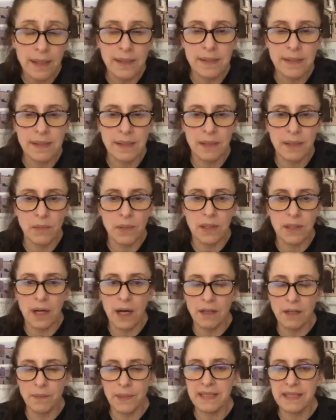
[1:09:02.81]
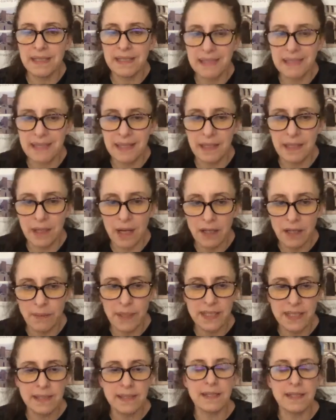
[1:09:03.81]
is done with automaticity
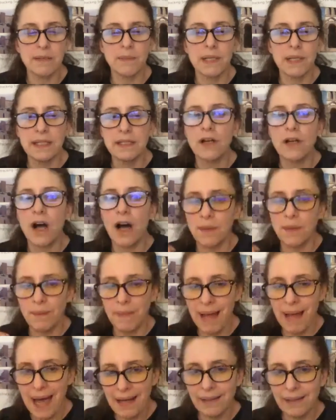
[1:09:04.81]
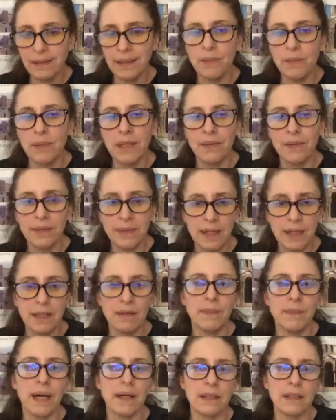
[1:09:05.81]
automaticity means automatically without thinking
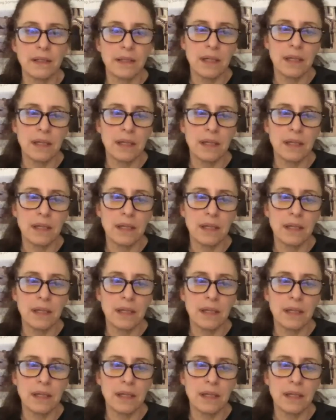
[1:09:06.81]
about it